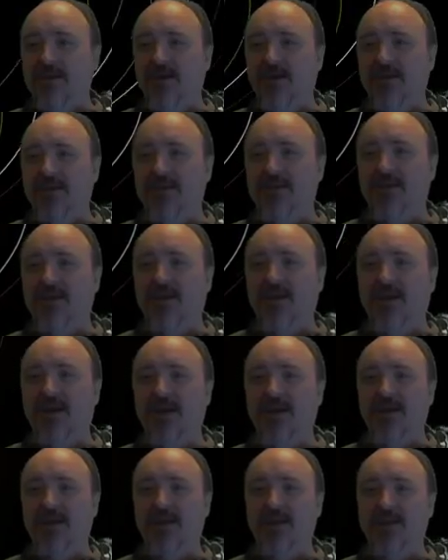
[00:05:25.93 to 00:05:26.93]
I
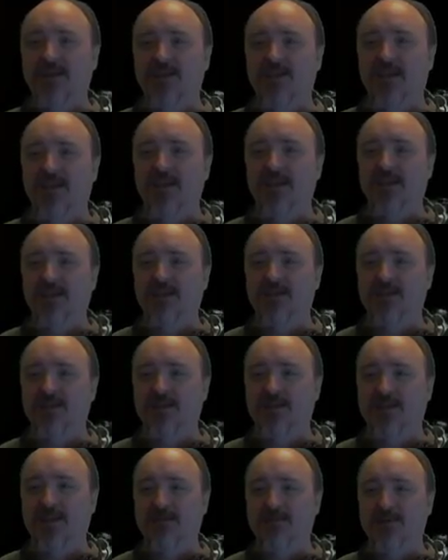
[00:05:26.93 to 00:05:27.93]
kind of hate saying it because it
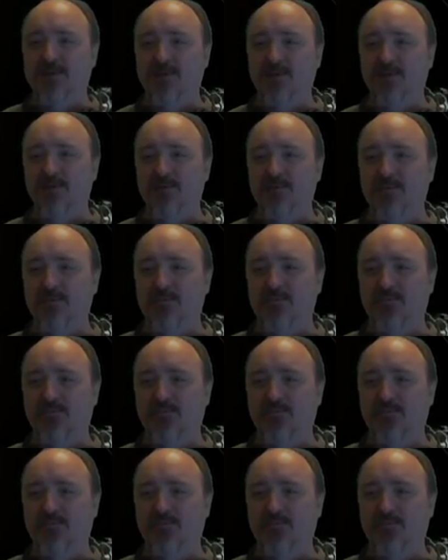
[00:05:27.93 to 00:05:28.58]
sounds so